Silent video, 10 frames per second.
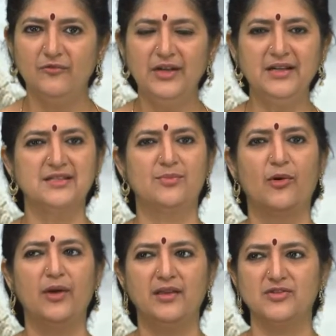wind is
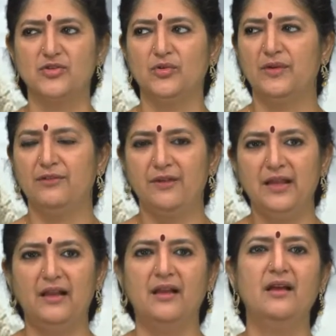blowing, so we
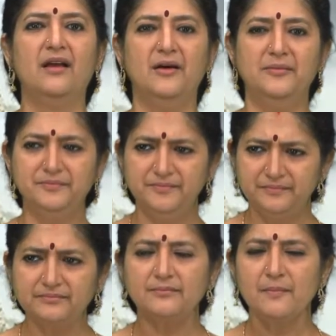feel
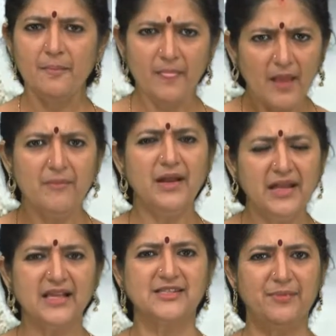many
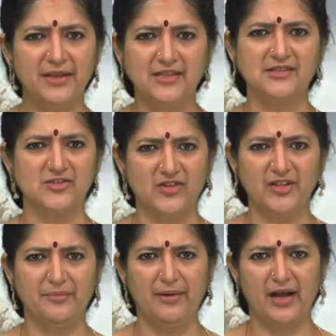experiences on
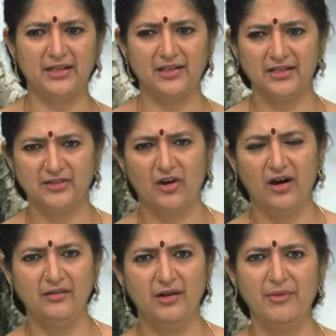the path. A
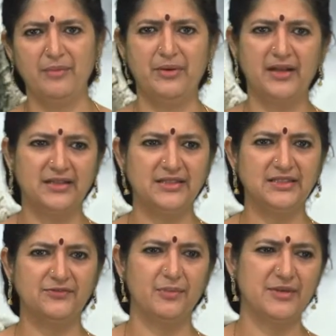thorn may prick us,
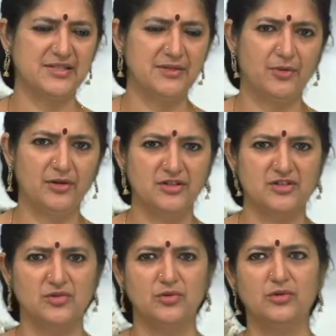we may slip on a
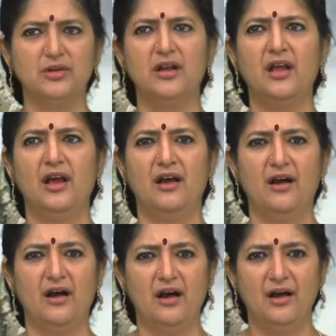stone,
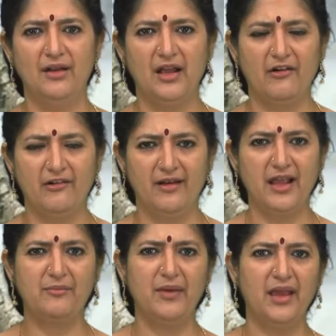our
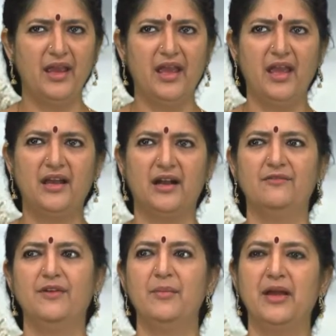leg may ache,
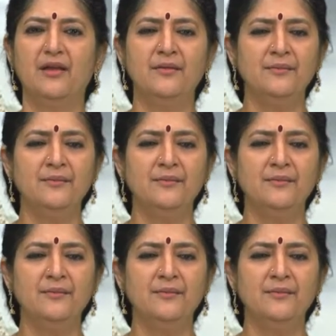and we may